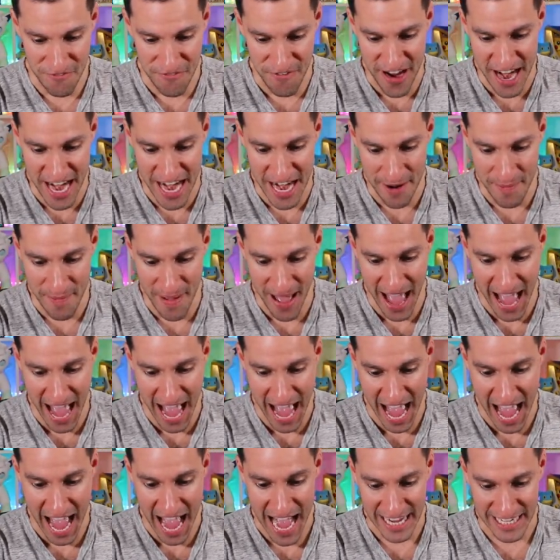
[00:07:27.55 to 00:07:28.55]

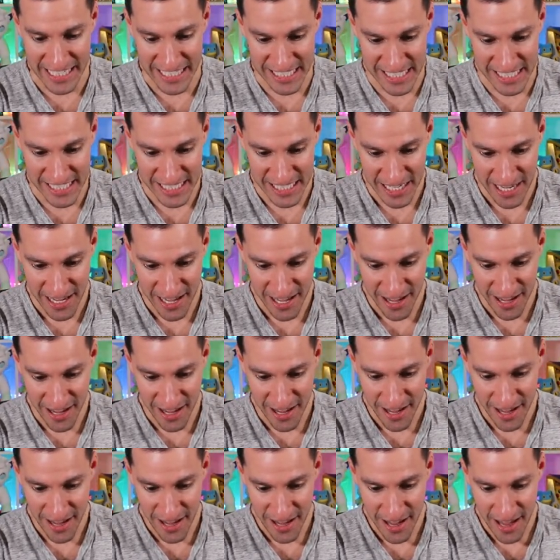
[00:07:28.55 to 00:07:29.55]
VMAX!
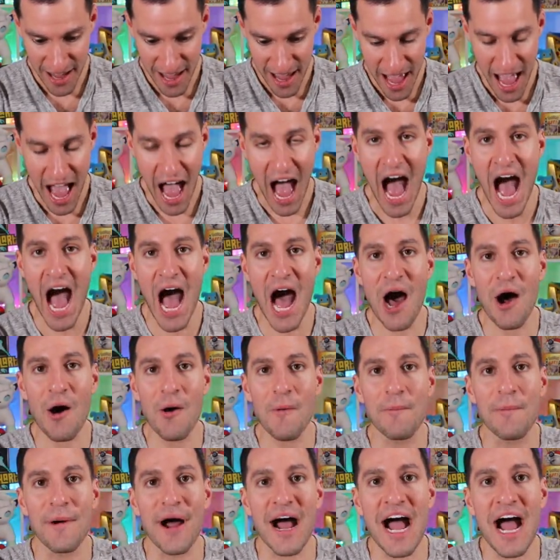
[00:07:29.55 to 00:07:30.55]

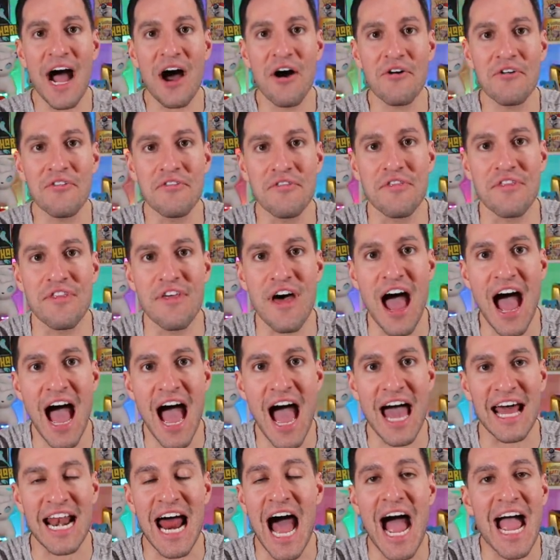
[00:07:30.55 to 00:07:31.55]
How about
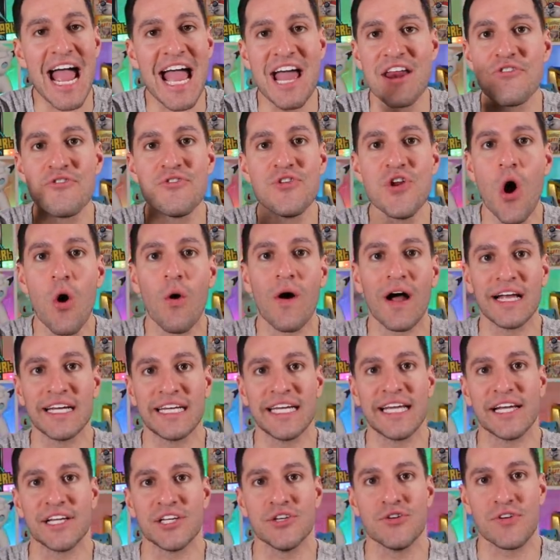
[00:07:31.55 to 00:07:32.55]
that? I had no
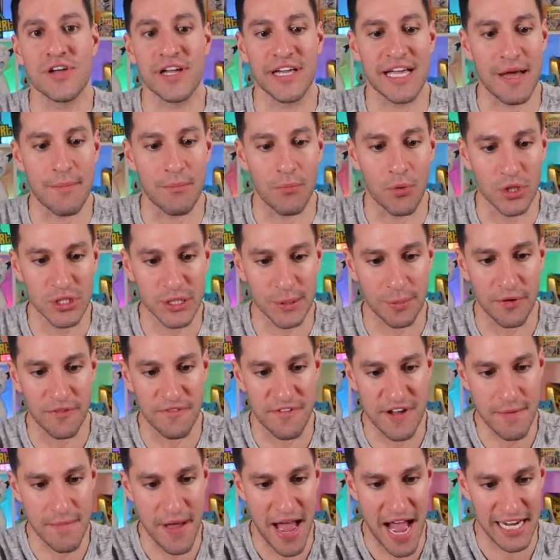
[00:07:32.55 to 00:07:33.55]
idea you can get multiple
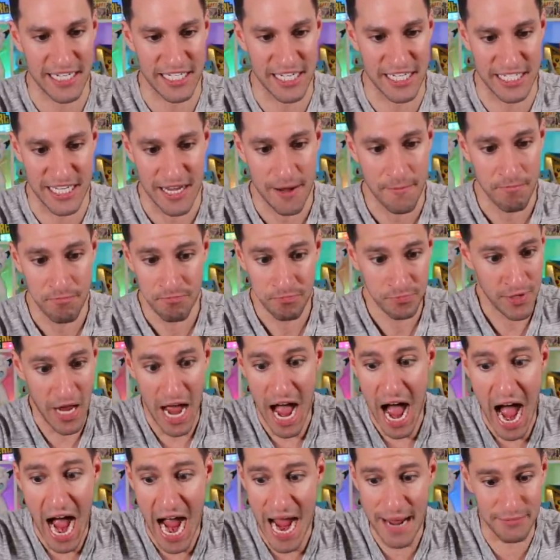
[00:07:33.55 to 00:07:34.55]
VMAXs.
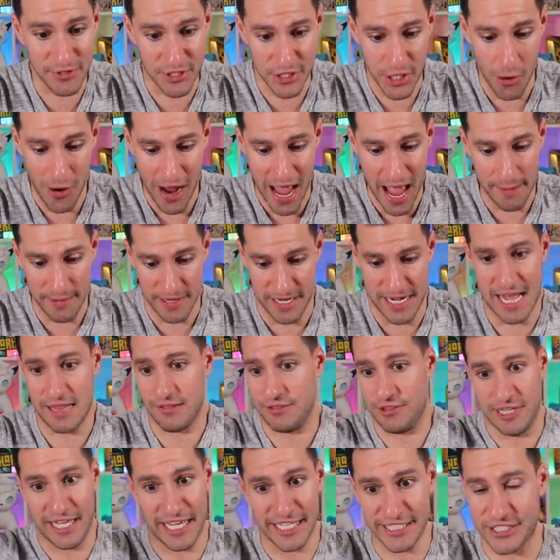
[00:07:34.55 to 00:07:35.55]
I'm so happy. Now,
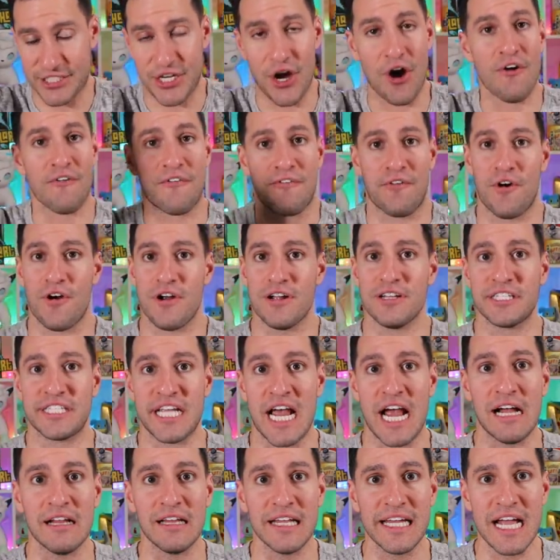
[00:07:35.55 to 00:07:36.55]
let's go for
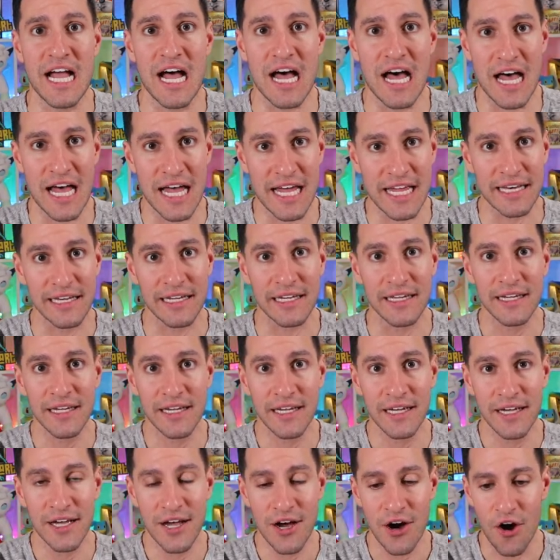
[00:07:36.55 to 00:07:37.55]
Inteleon!
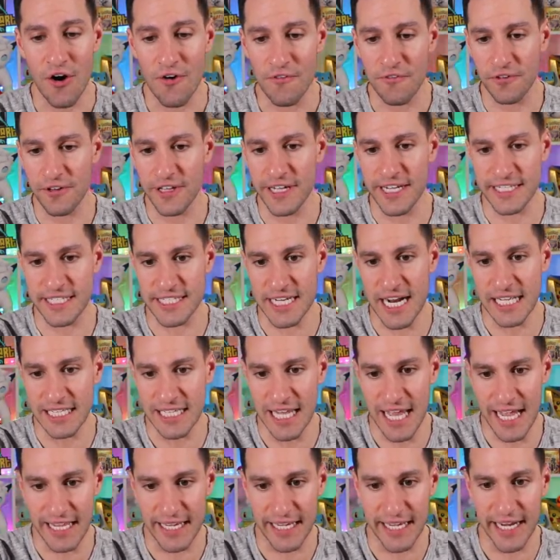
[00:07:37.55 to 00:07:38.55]
Hopefully it's not
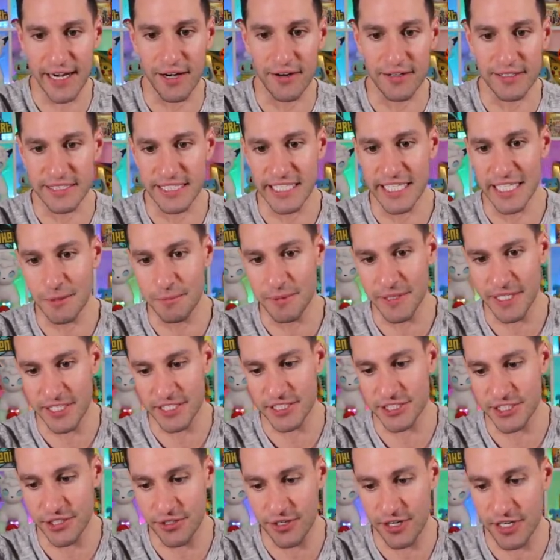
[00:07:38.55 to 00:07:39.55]
like guaranteed
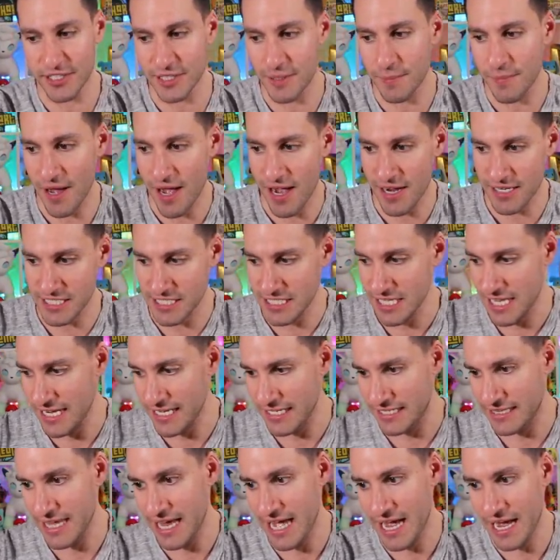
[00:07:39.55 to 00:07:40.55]
because they're on the box
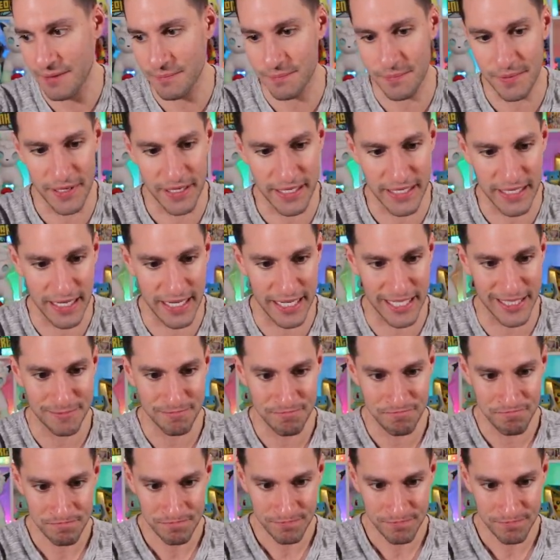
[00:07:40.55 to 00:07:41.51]
like that, but